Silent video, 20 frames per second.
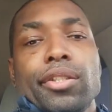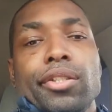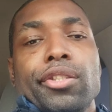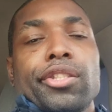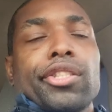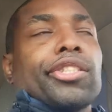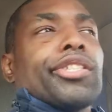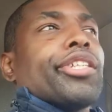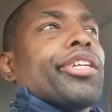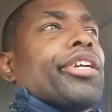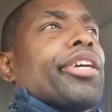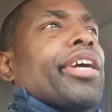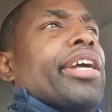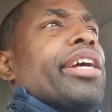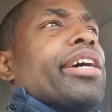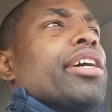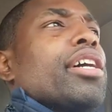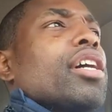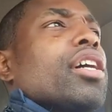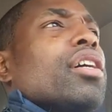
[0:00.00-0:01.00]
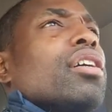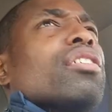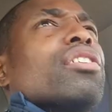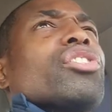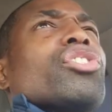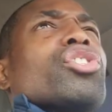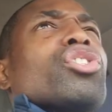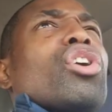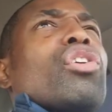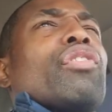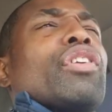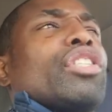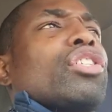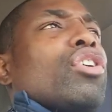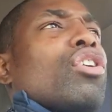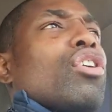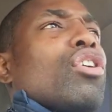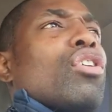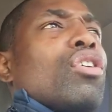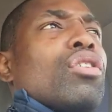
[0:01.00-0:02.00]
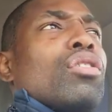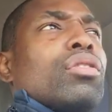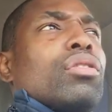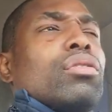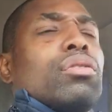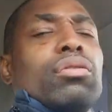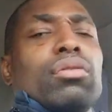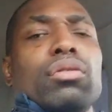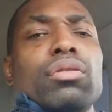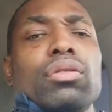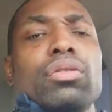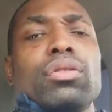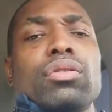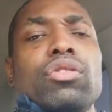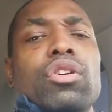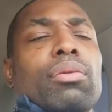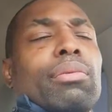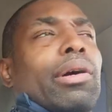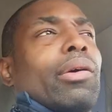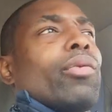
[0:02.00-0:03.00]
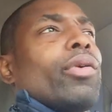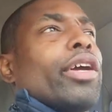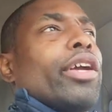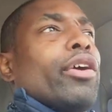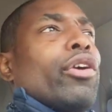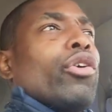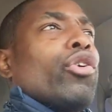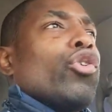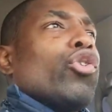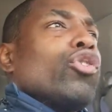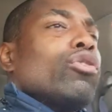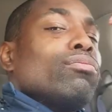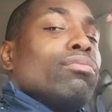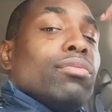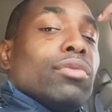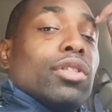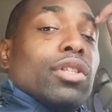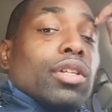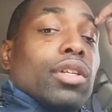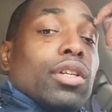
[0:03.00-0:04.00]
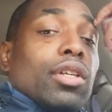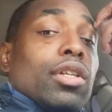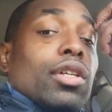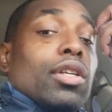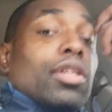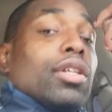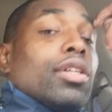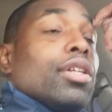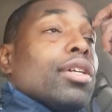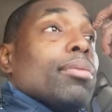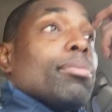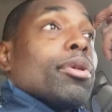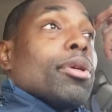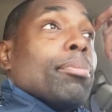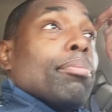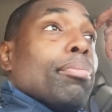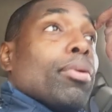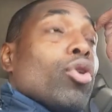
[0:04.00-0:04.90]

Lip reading: Just did a service call on my way home.